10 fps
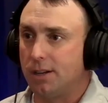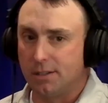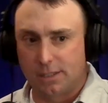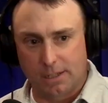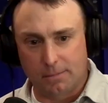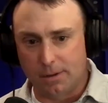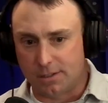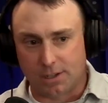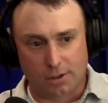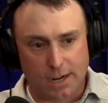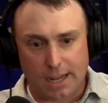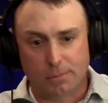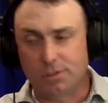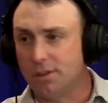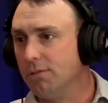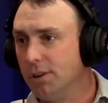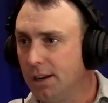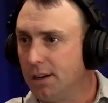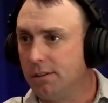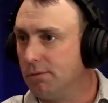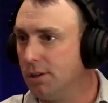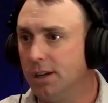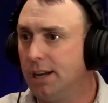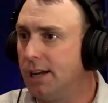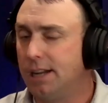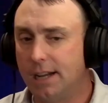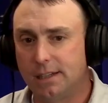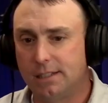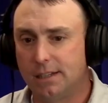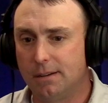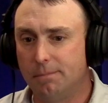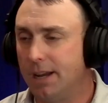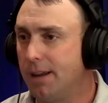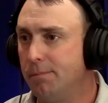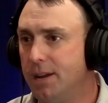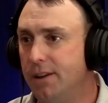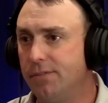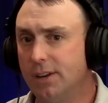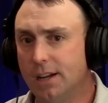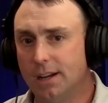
and certain animals that are really good at making beef.